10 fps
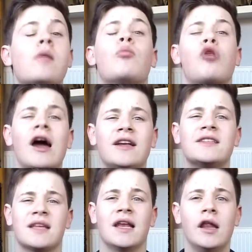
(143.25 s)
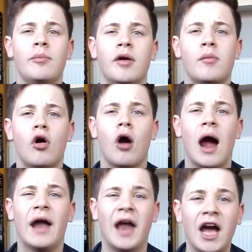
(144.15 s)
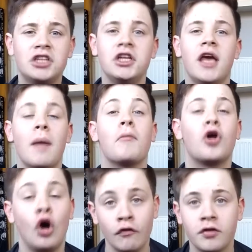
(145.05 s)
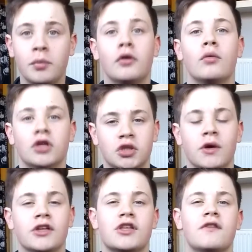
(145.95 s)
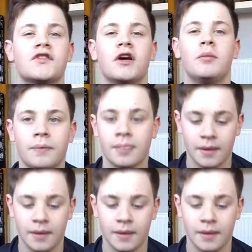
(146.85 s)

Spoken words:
practice a little bit more and actually get comfortable with your airsoft sniper.